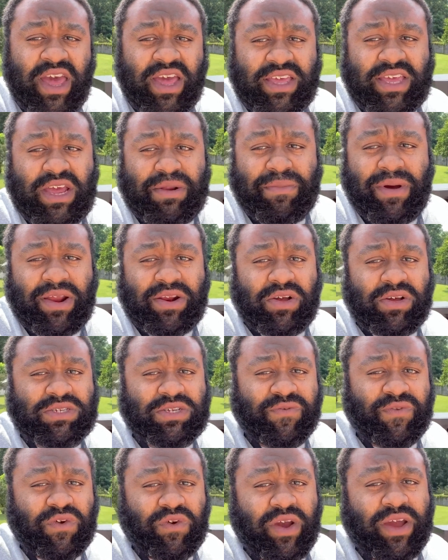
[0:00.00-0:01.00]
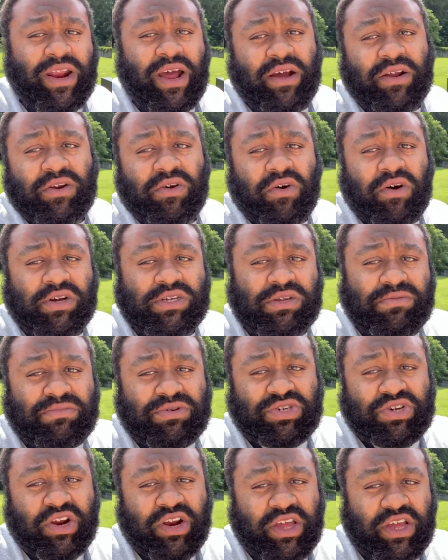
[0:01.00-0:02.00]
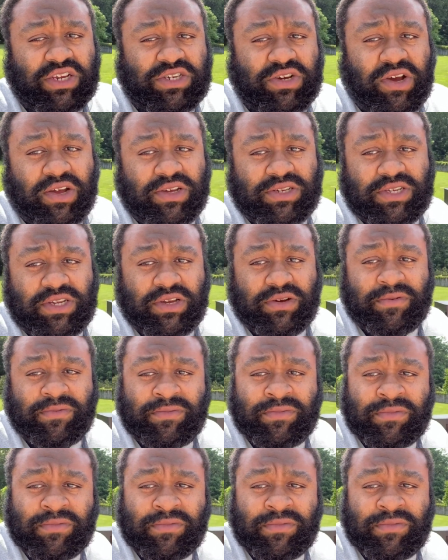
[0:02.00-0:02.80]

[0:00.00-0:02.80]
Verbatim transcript: Get my dose of the great outdoors. Be sure to get y'all's too.